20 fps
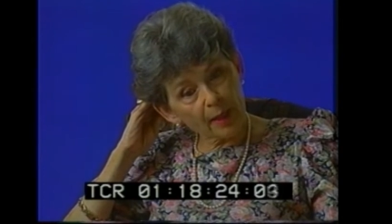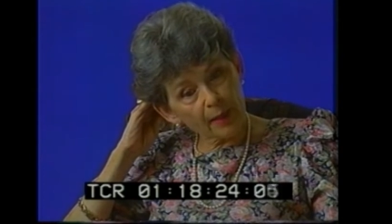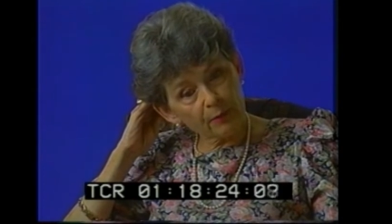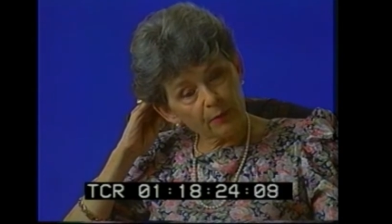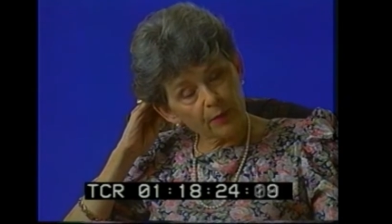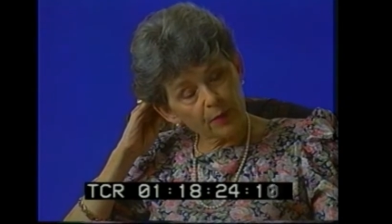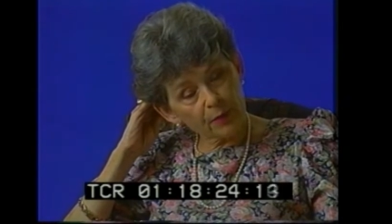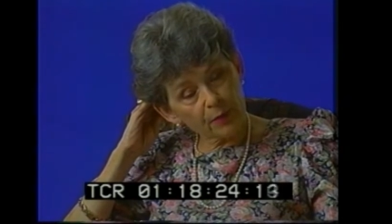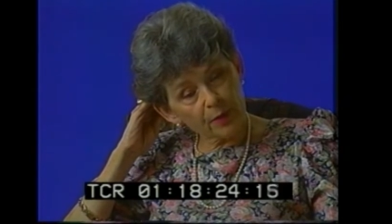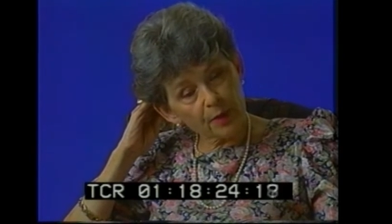in
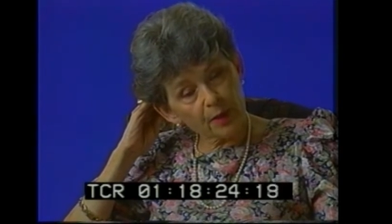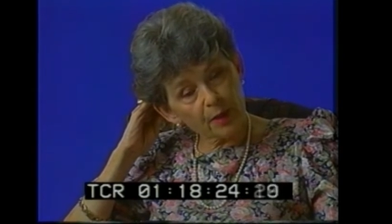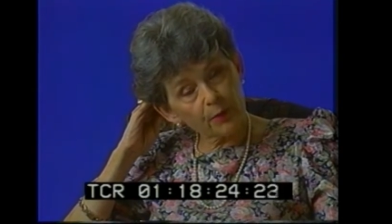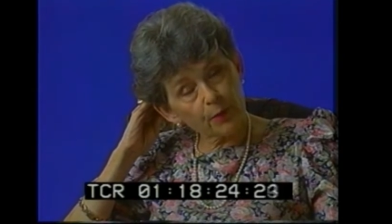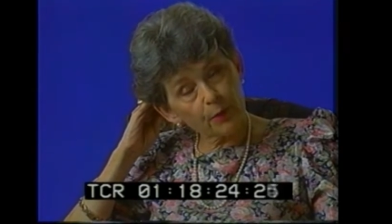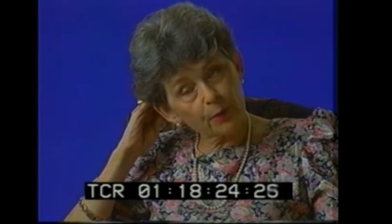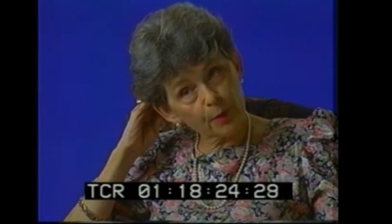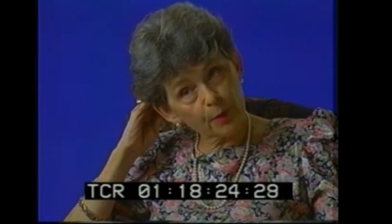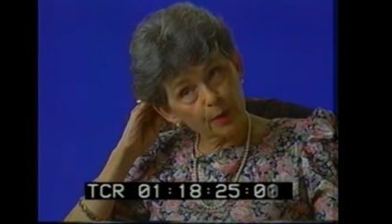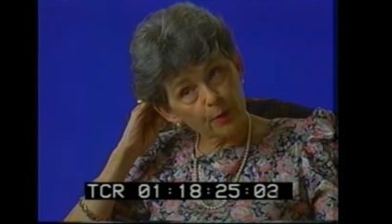
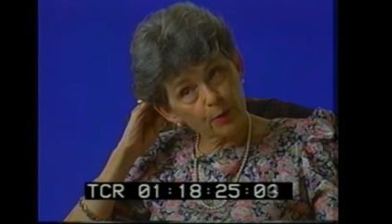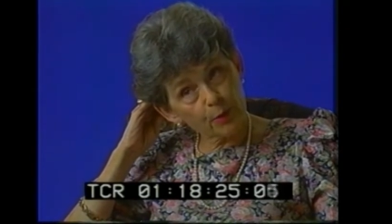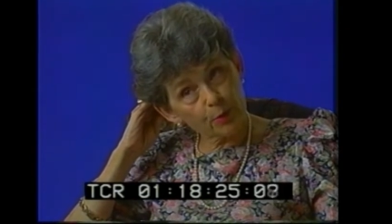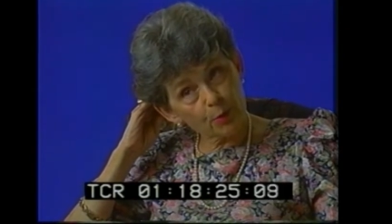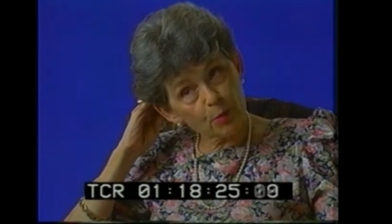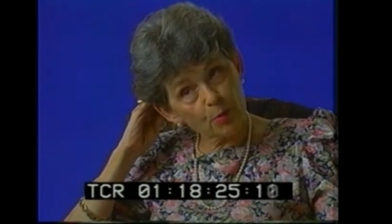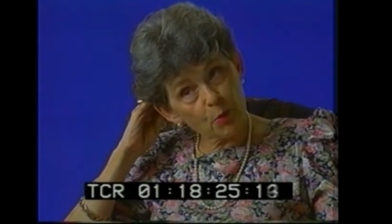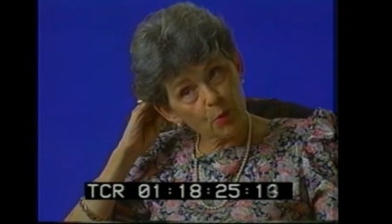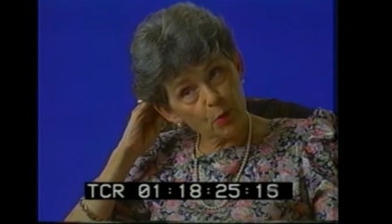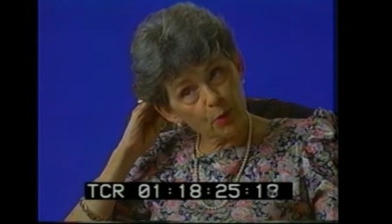'57 when he was a
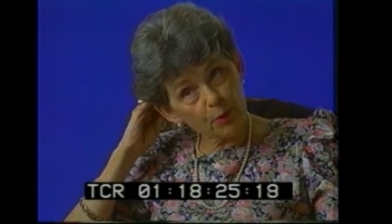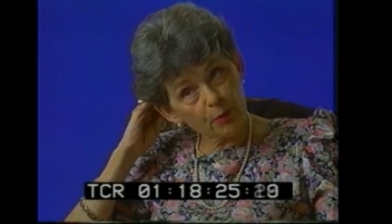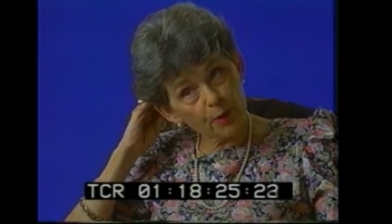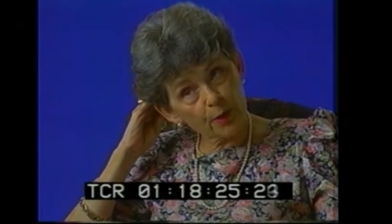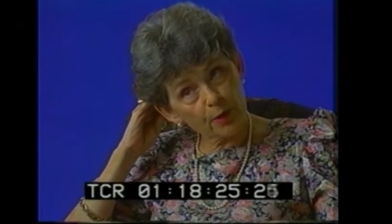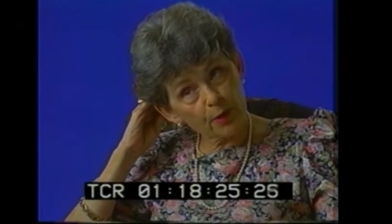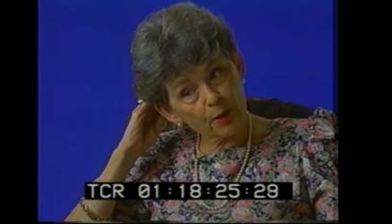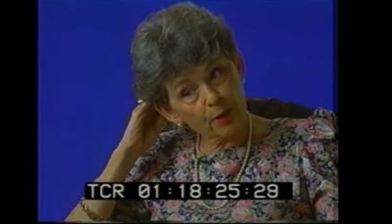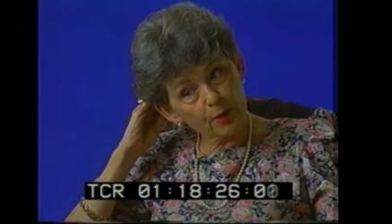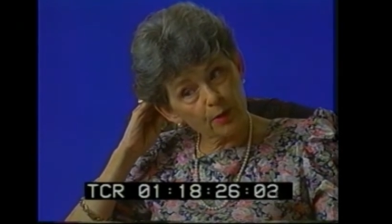reporter for the
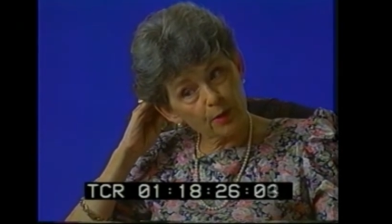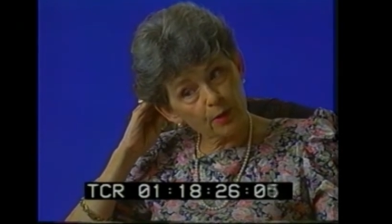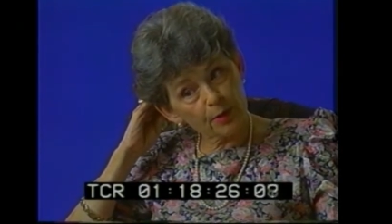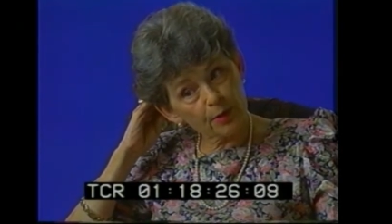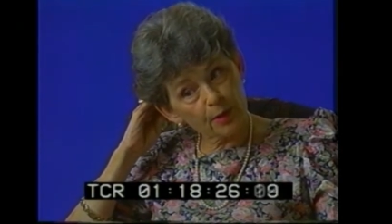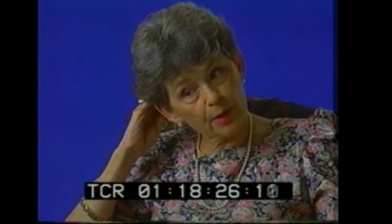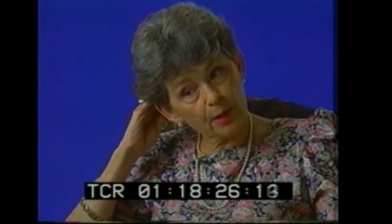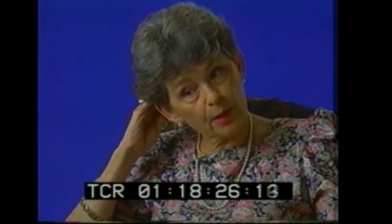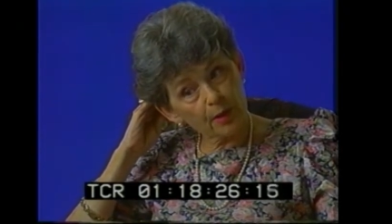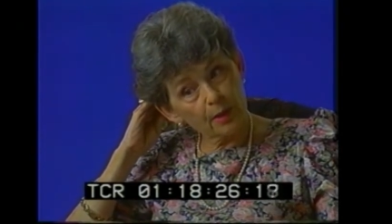Arkansas
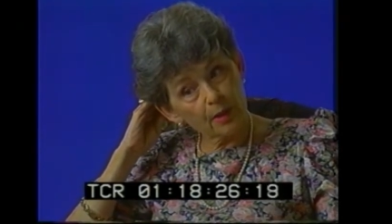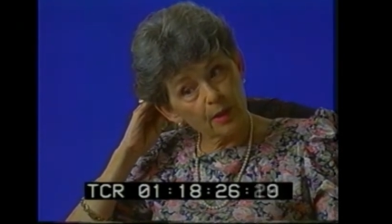Gazette,